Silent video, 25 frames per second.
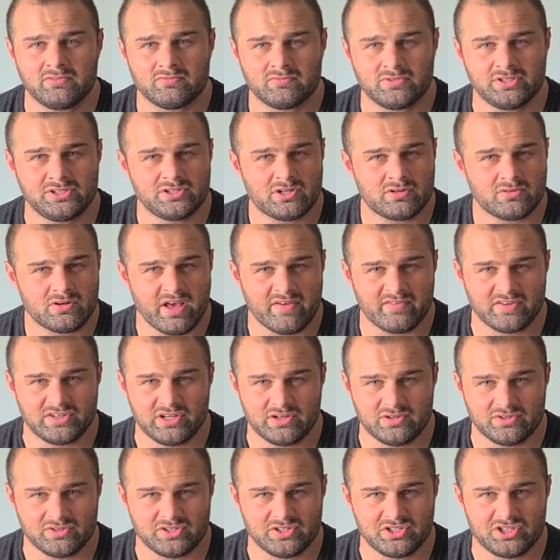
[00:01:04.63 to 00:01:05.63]
We don't have a
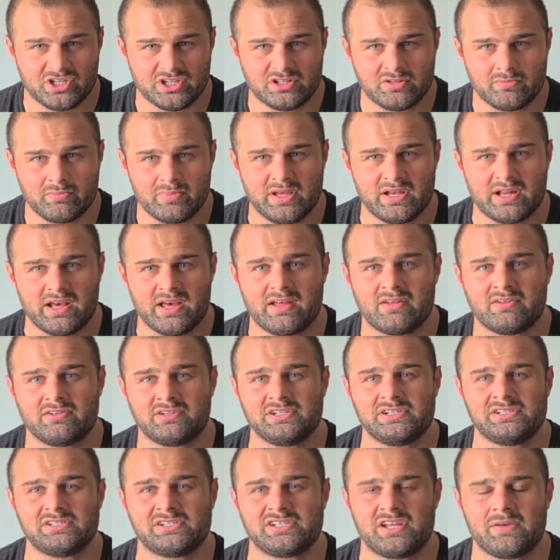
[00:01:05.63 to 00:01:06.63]
dosage on the
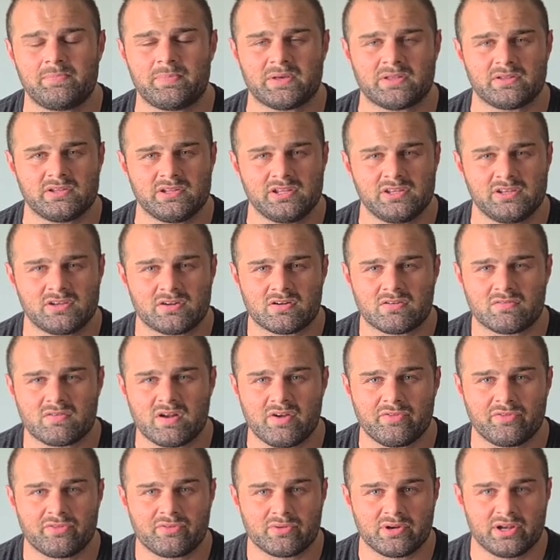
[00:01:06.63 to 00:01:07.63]
beta-alanine. Typically, you're
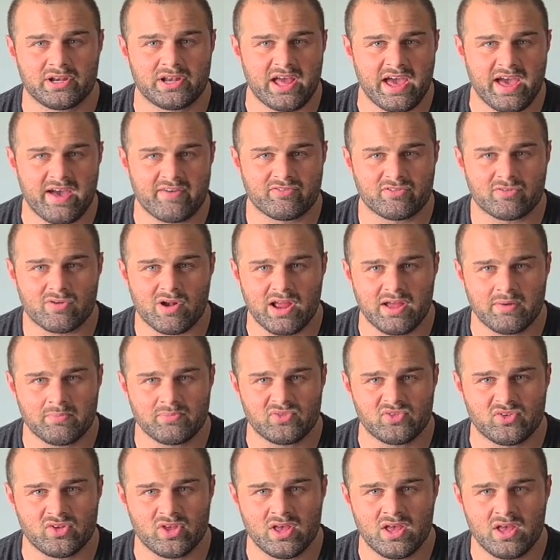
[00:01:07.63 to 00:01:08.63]
around 3.5
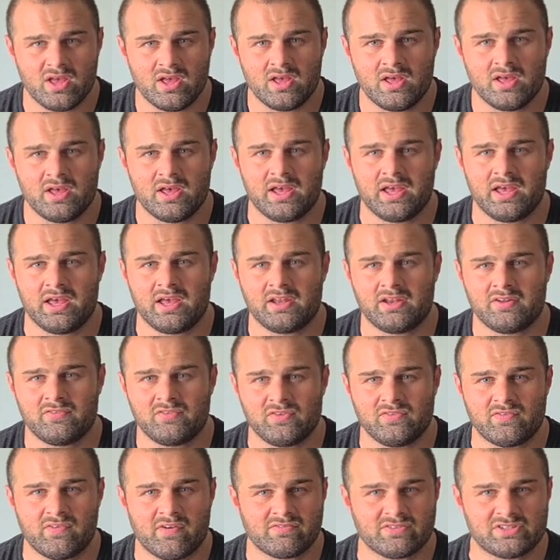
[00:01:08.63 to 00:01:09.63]
grams. And if
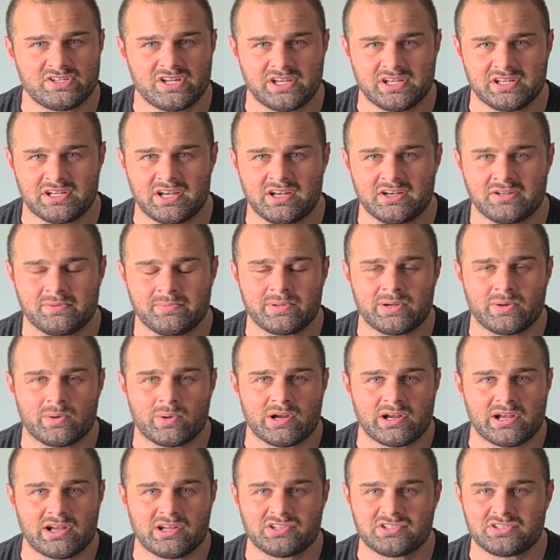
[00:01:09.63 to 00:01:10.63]
you've ever taken any
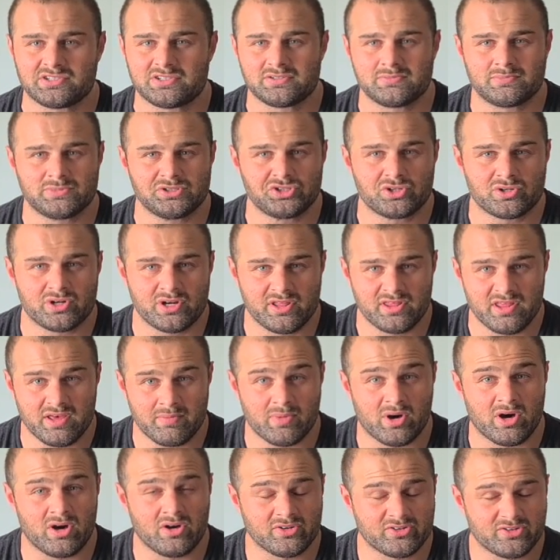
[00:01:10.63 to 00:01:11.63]
pre-workouts, the majority of them
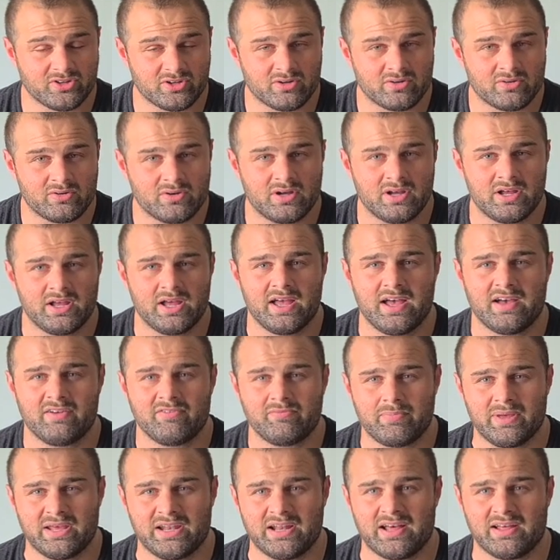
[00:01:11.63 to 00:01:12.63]
also have
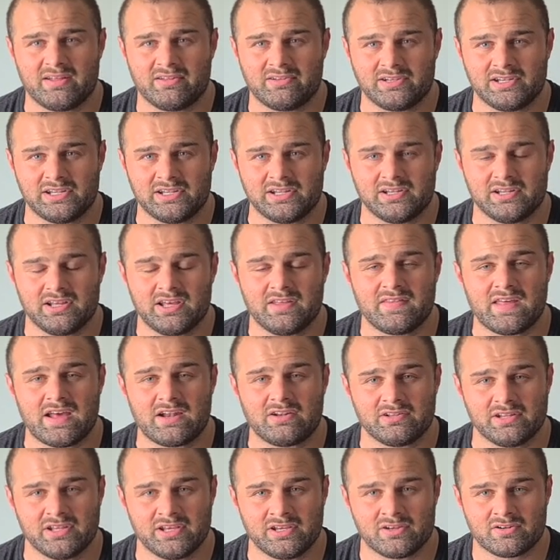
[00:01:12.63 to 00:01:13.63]
beta-alanine, and
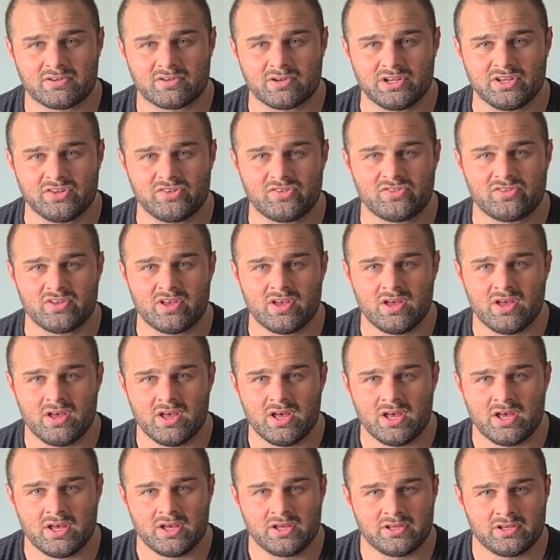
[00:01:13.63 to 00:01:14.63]
that'll increase
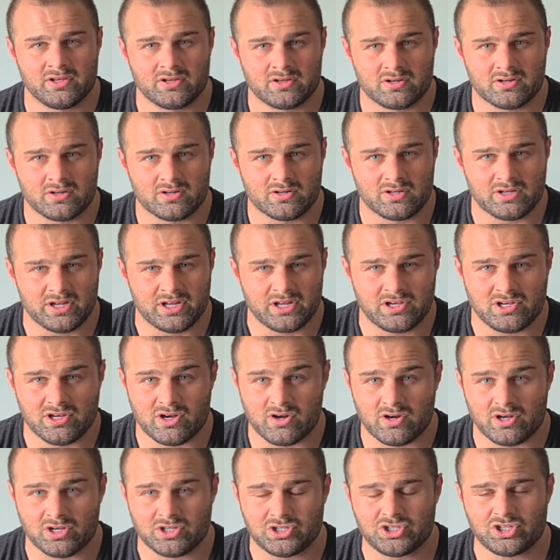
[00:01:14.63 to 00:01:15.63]
your
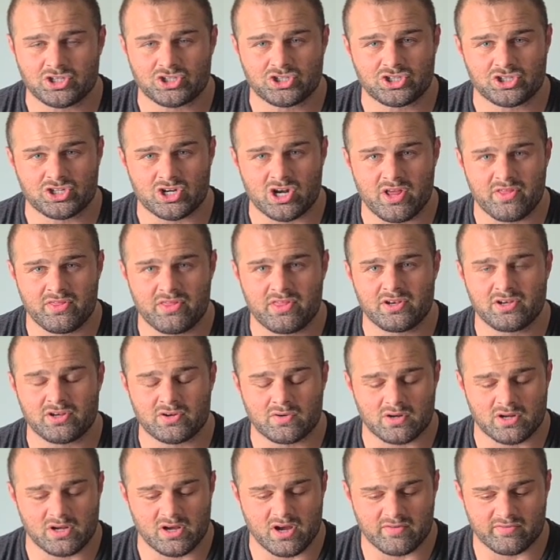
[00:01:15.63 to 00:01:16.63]
endurance, your strength, and your
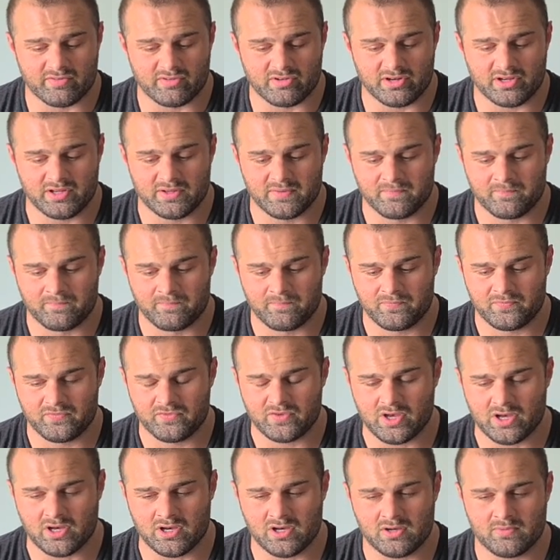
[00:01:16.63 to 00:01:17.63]
recovery.
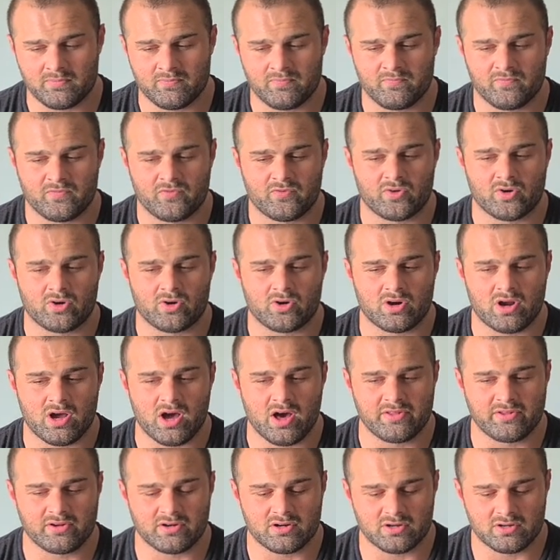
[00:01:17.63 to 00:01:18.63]
For
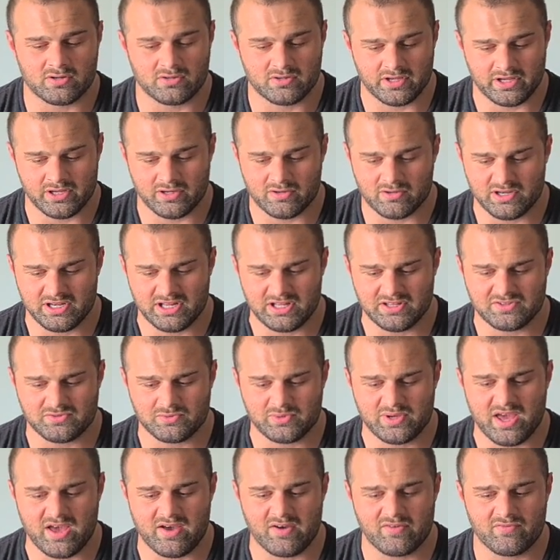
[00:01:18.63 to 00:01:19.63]
other ingredients, we
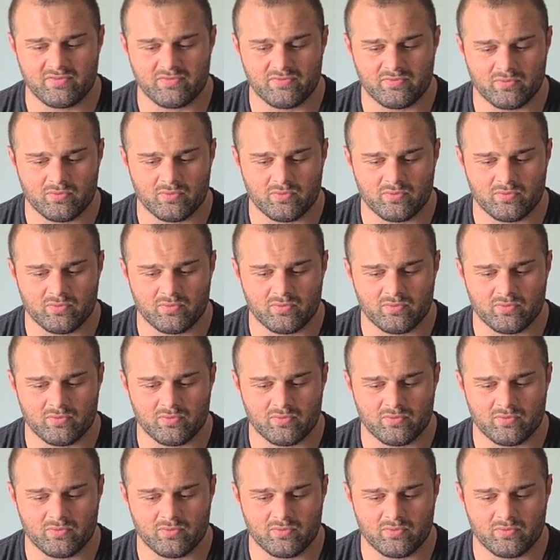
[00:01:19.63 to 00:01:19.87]
have